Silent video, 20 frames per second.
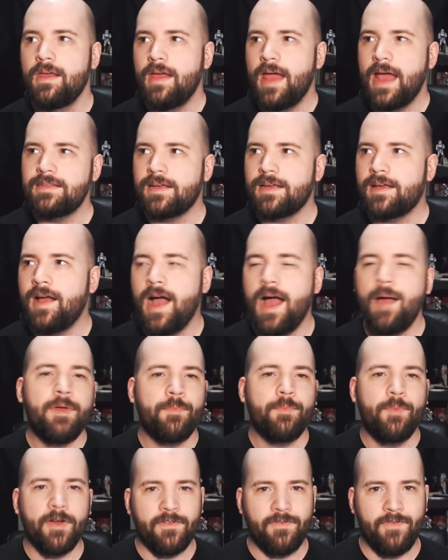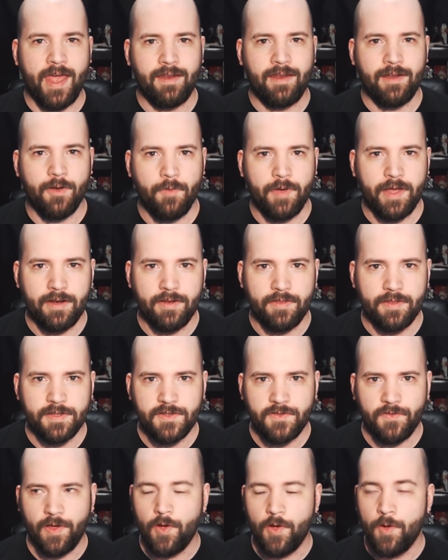As a comic book fan going into
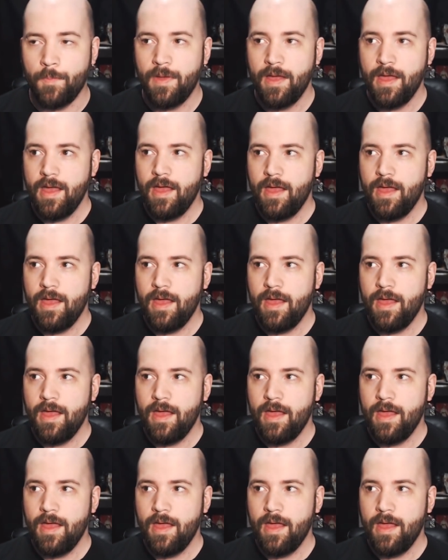this film,